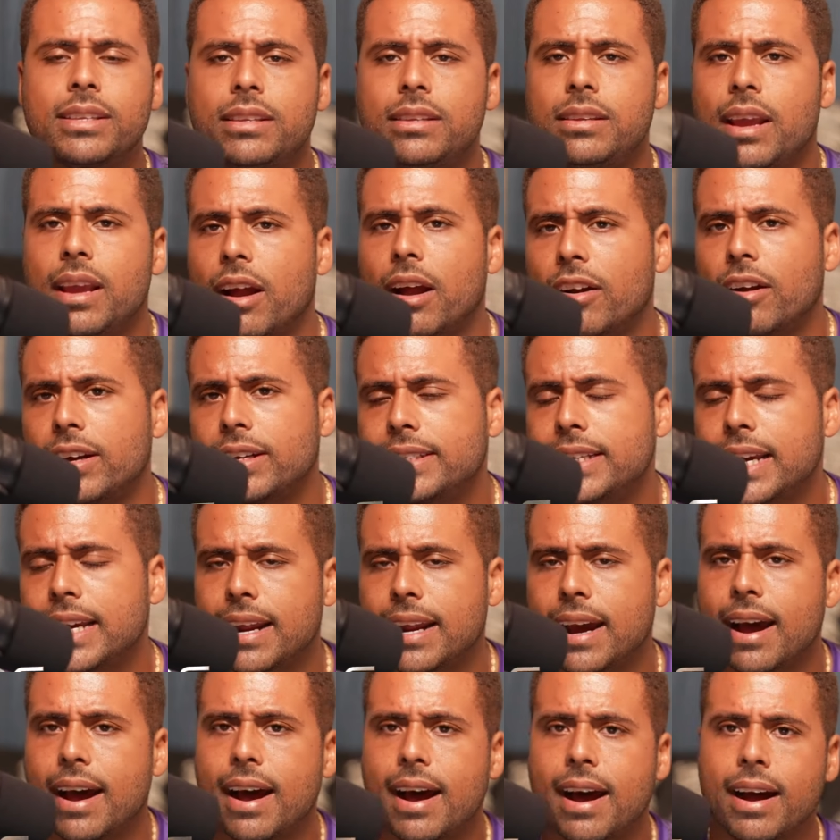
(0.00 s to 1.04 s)
Erik ten
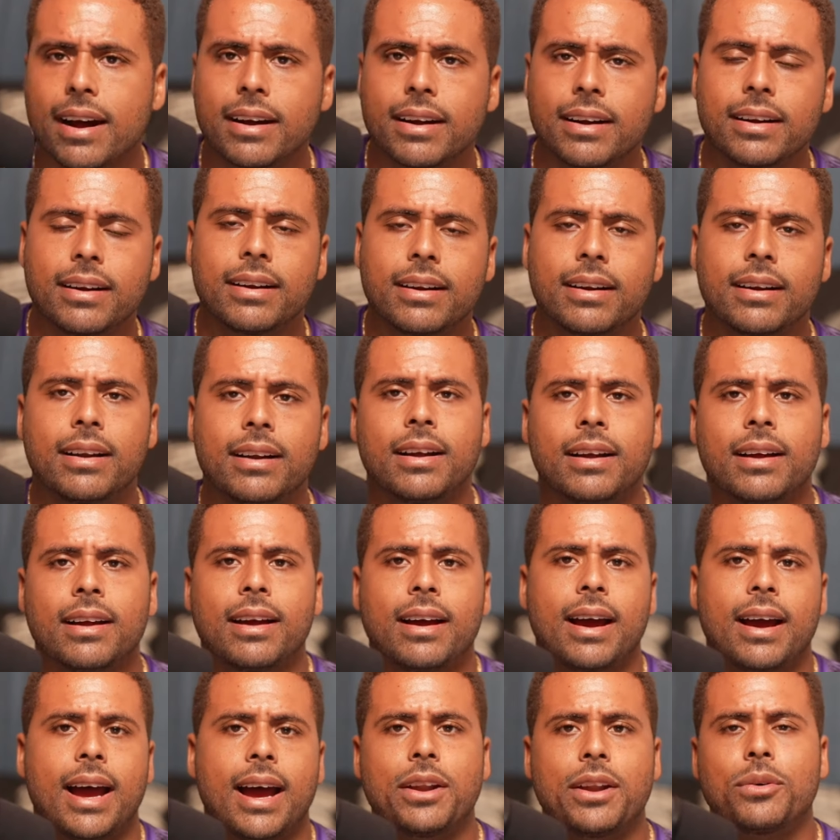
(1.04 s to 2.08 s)
Hag.
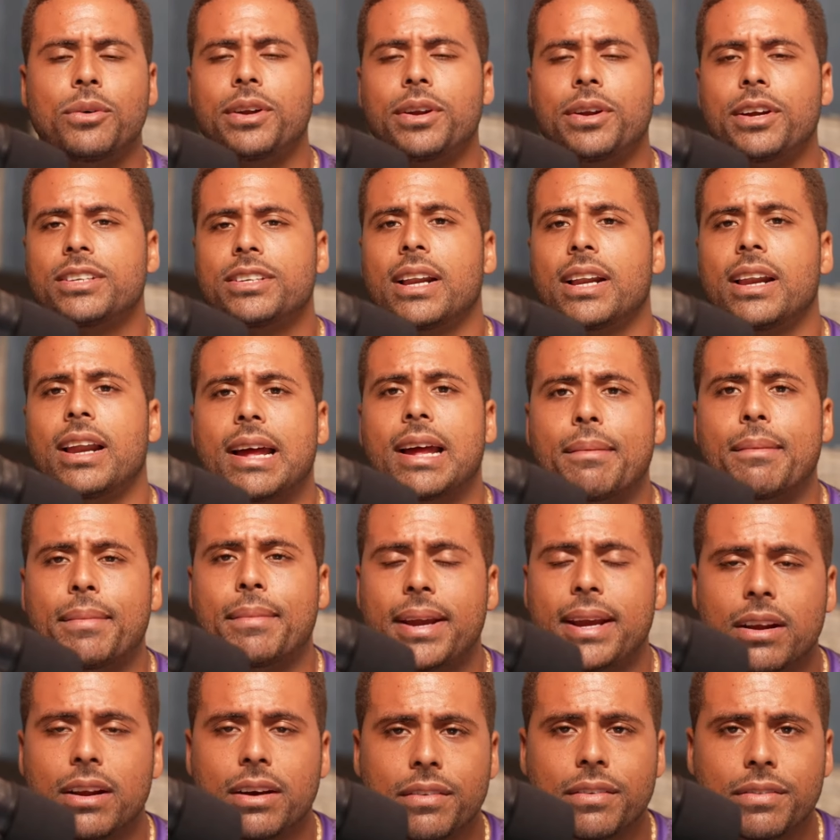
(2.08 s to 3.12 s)
I know there's a lot made
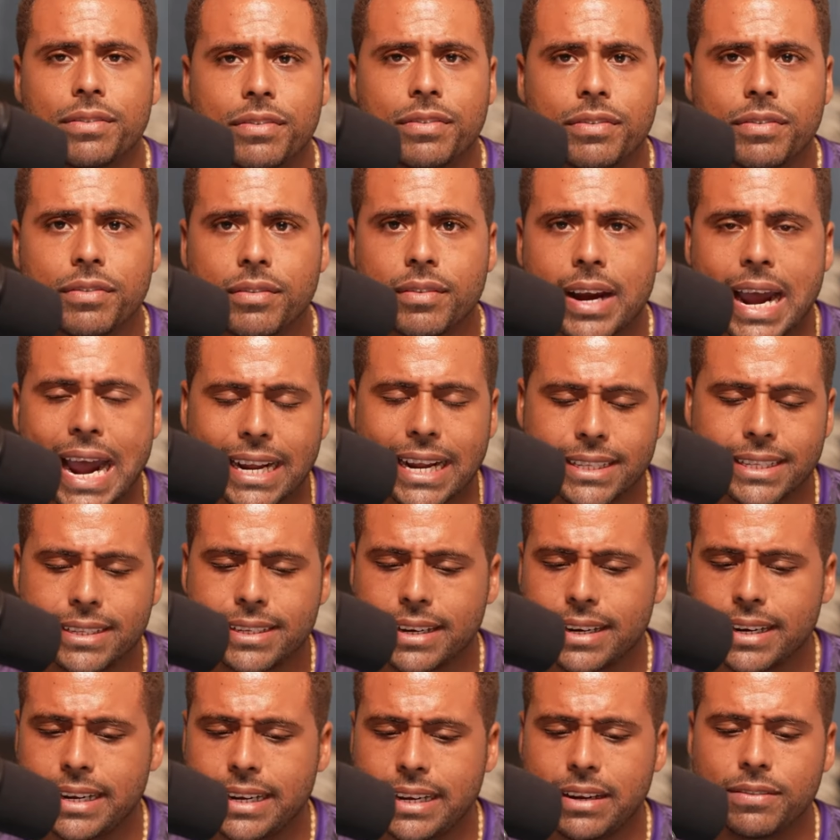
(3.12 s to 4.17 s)
of
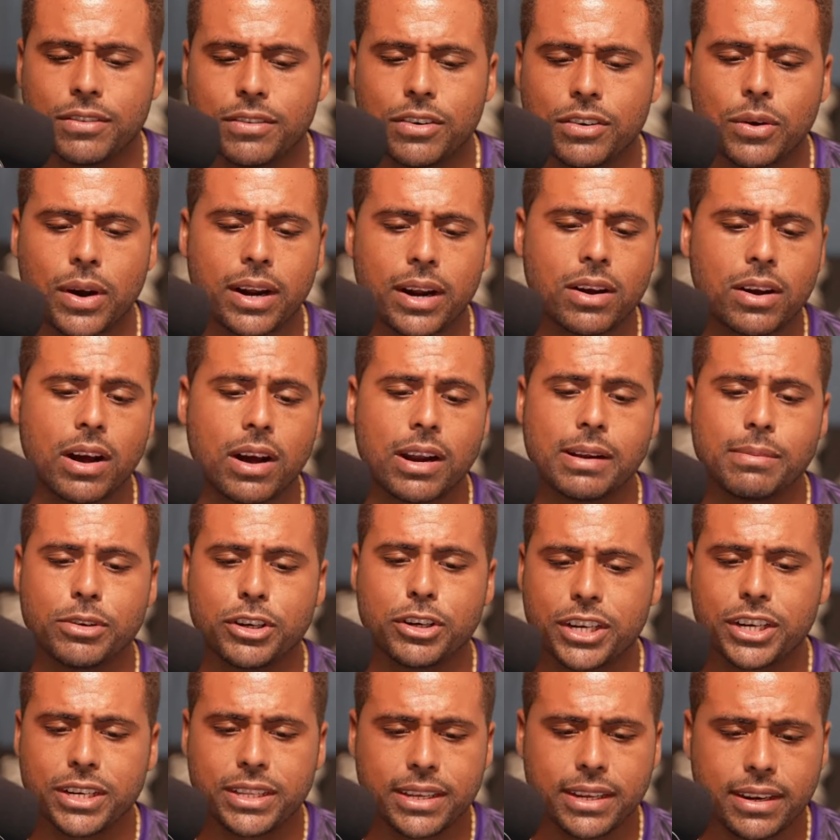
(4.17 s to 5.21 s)
Antony, even though I call him
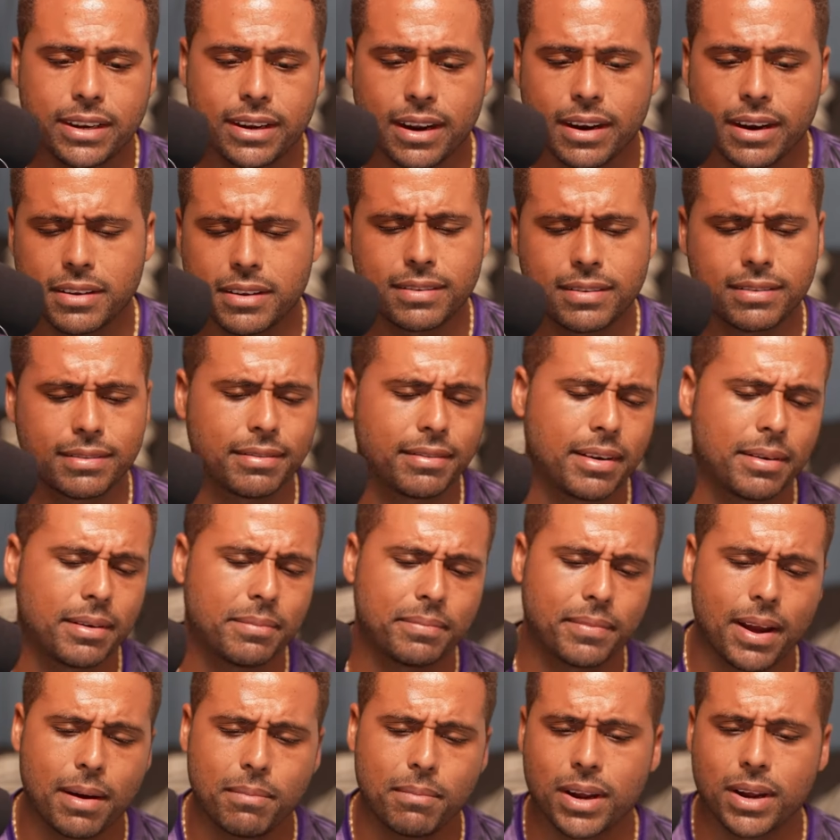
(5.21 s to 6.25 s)
Shittini, and
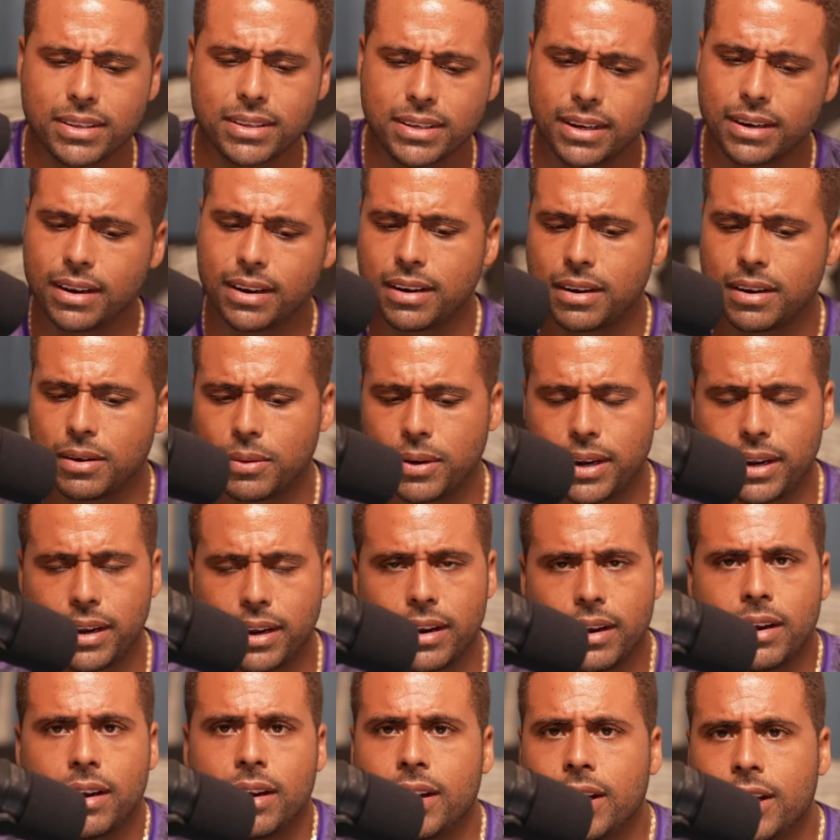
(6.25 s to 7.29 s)
I'm not in any way
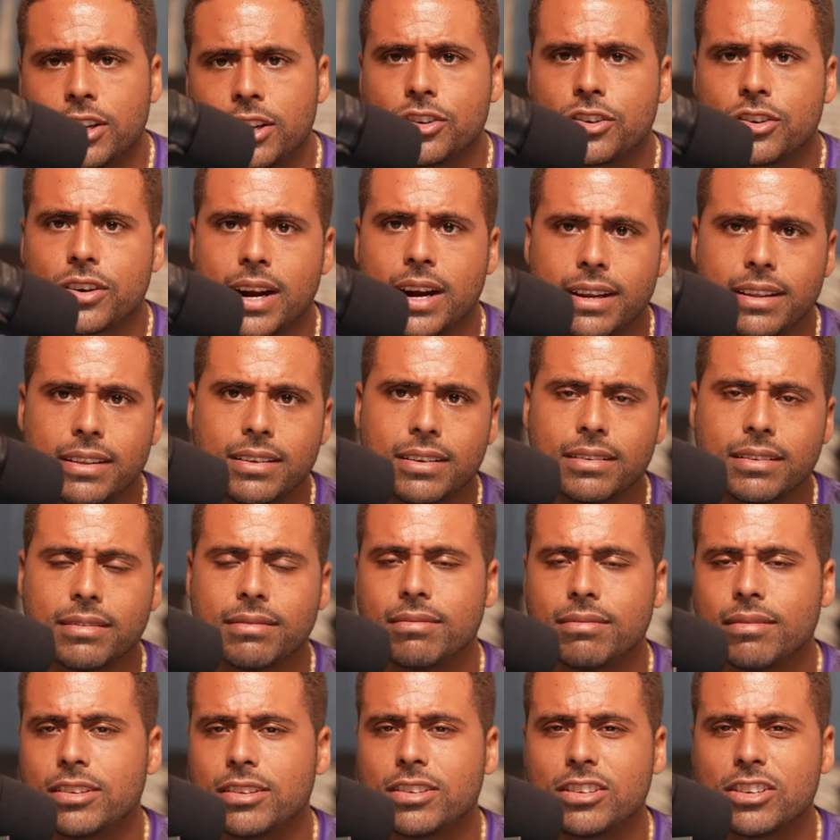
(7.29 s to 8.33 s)
trying to,
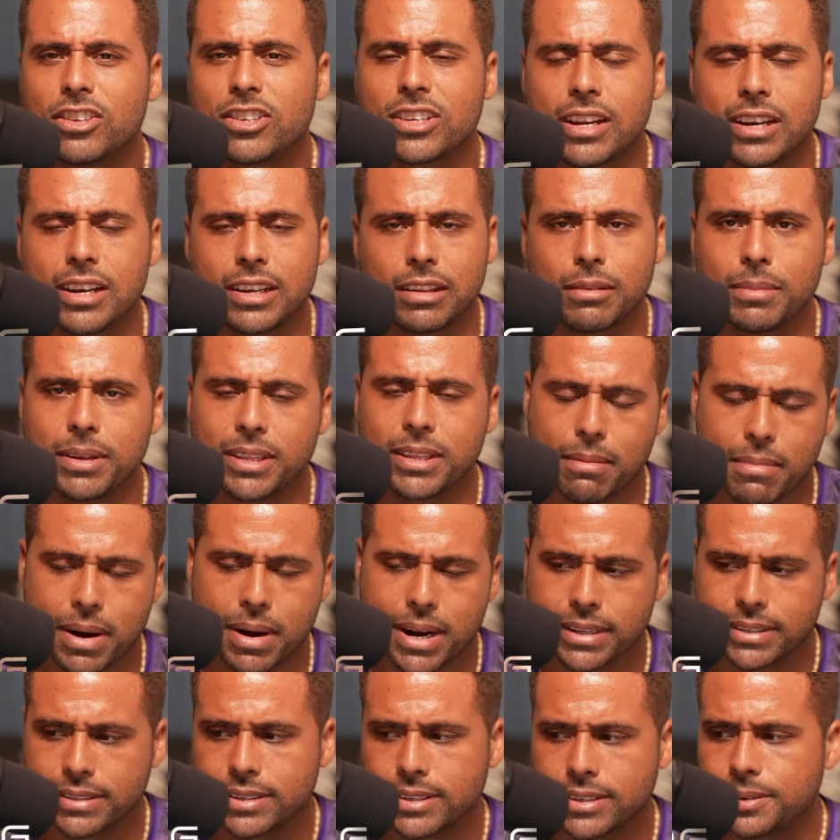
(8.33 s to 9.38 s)
it's just a little bit of
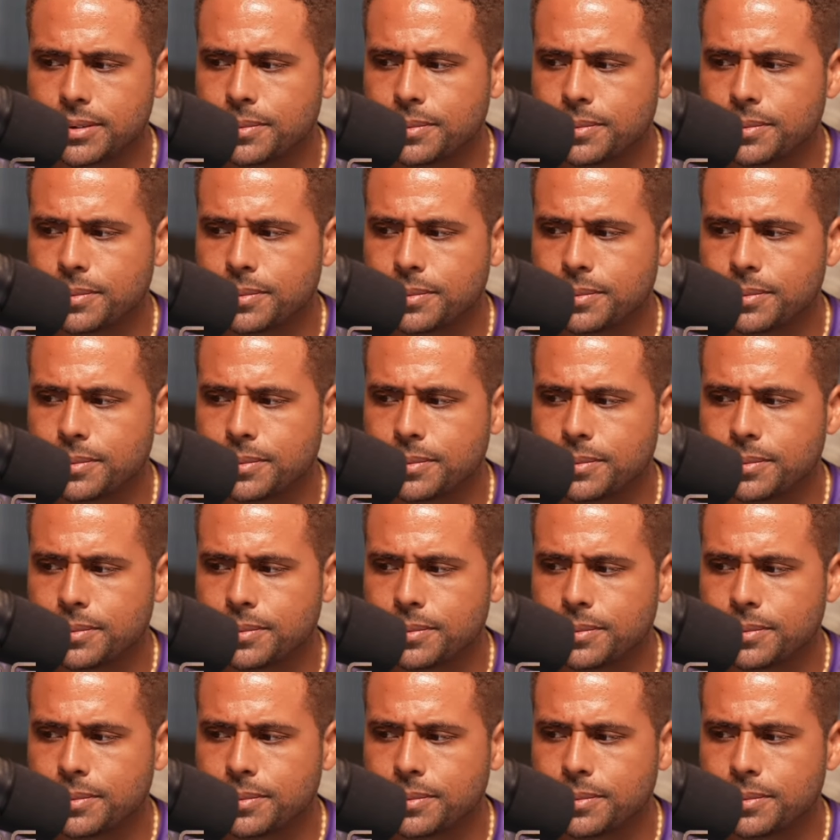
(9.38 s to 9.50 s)
banter.